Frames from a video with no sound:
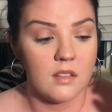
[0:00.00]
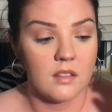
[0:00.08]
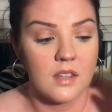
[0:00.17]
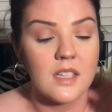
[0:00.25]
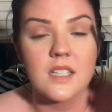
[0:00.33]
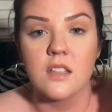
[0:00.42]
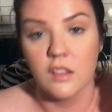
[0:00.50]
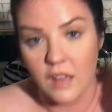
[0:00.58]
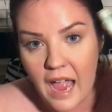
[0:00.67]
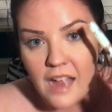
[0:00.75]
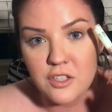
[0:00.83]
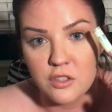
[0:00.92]
this
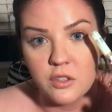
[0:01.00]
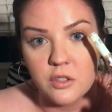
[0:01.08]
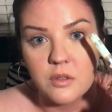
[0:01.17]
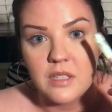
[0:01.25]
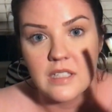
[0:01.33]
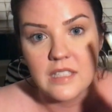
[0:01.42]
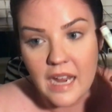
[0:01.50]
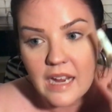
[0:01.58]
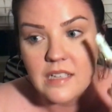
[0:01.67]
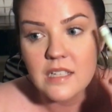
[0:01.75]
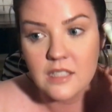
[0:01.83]
lash glue stays